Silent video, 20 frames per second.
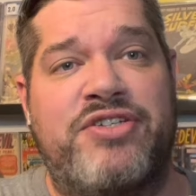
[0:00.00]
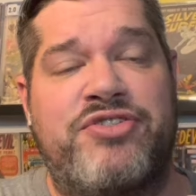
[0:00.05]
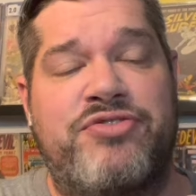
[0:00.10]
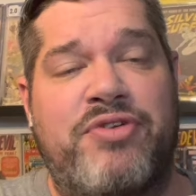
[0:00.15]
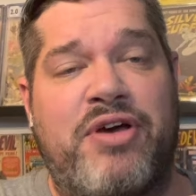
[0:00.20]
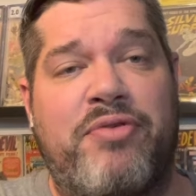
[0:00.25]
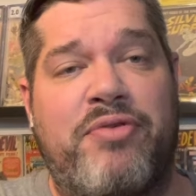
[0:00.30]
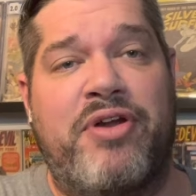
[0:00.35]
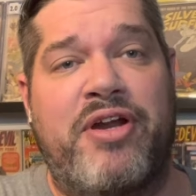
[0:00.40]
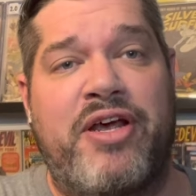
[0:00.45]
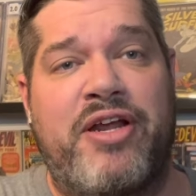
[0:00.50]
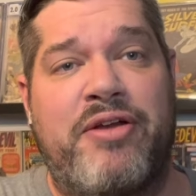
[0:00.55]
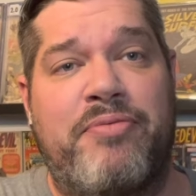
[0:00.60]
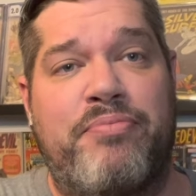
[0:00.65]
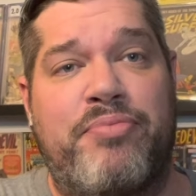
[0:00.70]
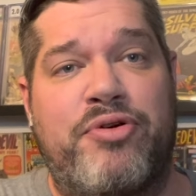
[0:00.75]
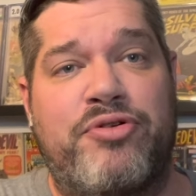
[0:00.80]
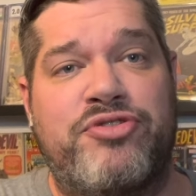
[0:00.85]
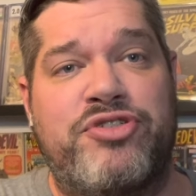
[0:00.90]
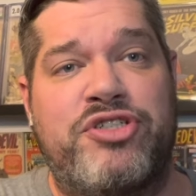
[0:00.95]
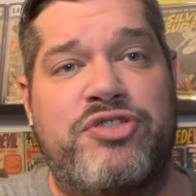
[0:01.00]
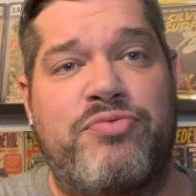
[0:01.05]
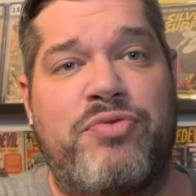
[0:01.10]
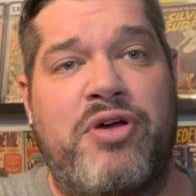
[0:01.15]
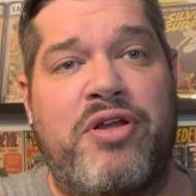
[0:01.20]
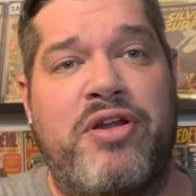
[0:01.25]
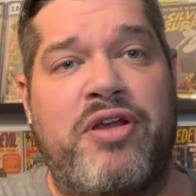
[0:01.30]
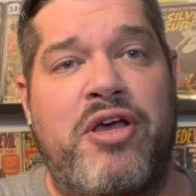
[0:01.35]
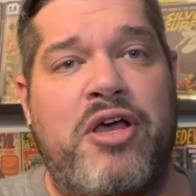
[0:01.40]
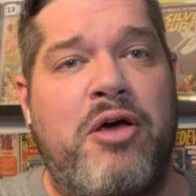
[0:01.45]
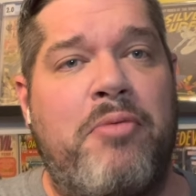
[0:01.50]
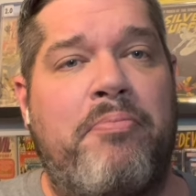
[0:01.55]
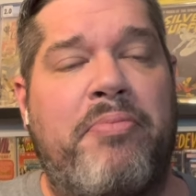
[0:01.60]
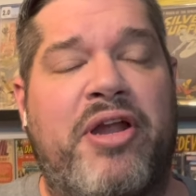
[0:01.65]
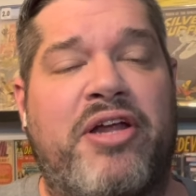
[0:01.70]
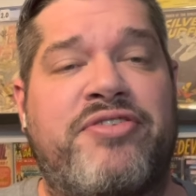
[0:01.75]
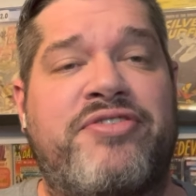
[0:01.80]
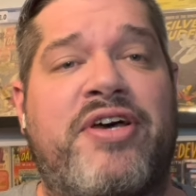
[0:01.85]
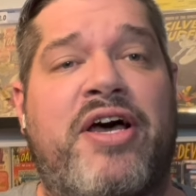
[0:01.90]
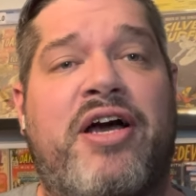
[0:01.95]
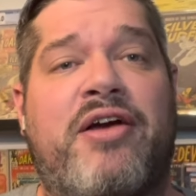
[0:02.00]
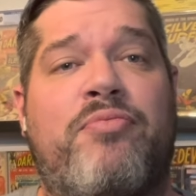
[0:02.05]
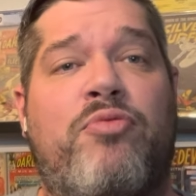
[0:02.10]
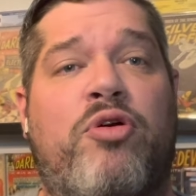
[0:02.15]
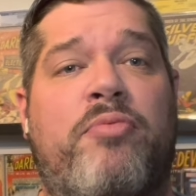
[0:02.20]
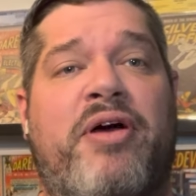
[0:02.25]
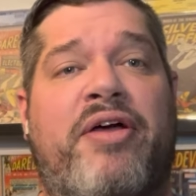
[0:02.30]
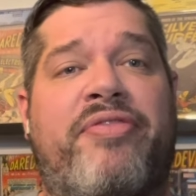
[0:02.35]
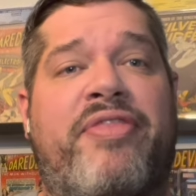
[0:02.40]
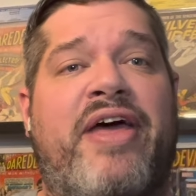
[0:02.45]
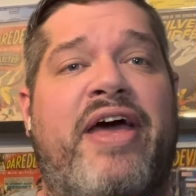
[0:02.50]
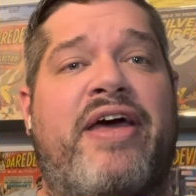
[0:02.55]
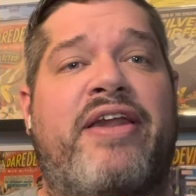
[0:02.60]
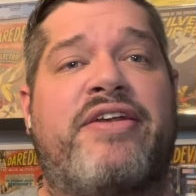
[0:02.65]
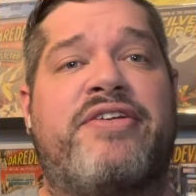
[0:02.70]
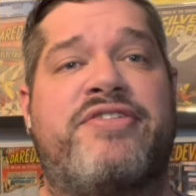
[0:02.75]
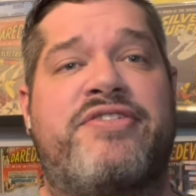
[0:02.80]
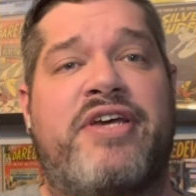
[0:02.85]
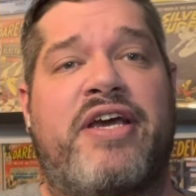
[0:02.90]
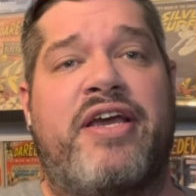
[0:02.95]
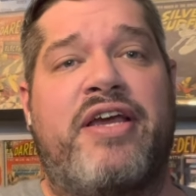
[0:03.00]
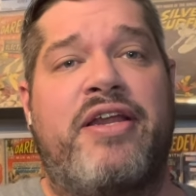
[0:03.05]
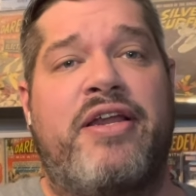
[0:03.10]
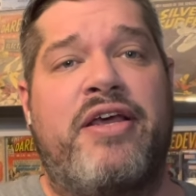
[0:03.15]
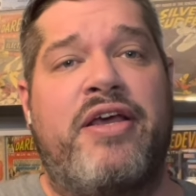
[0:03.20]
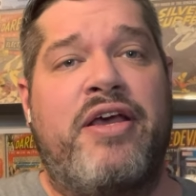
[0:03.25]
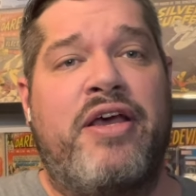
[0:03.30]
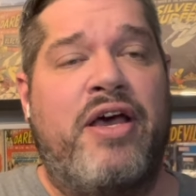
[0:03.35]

so I ahead and purchased one, but I'll talk more about that in a second.